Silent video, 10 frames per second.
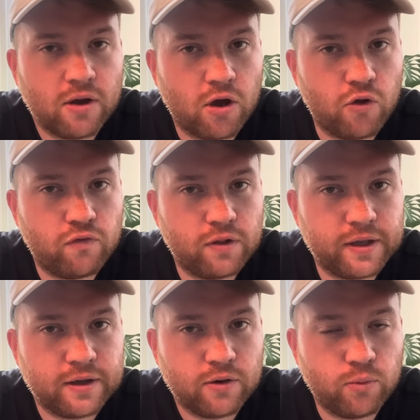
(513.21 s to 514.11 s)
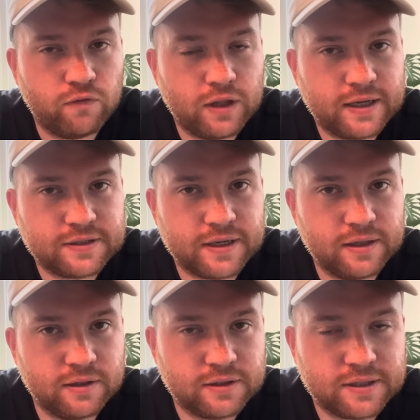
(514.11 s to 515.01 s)
hopefully with less
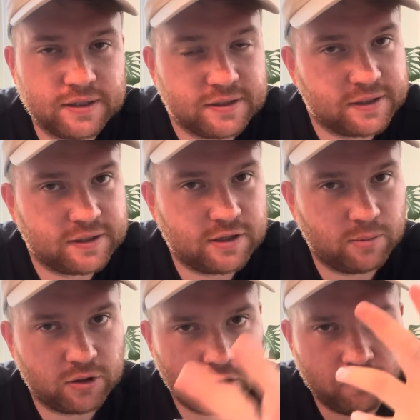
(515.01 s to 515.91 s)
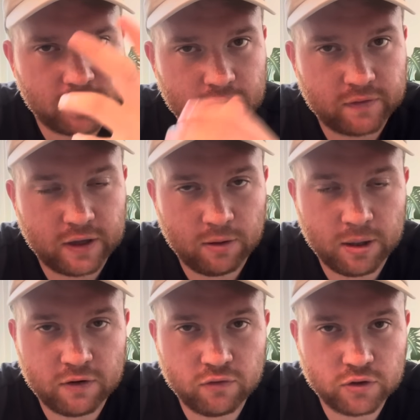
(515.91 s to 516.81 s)
illness in the system. I don't know if you can tell
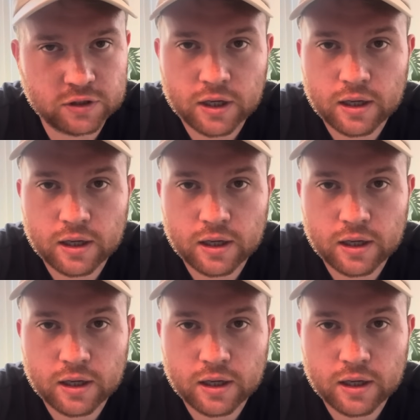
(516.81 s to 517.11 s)
by the voice.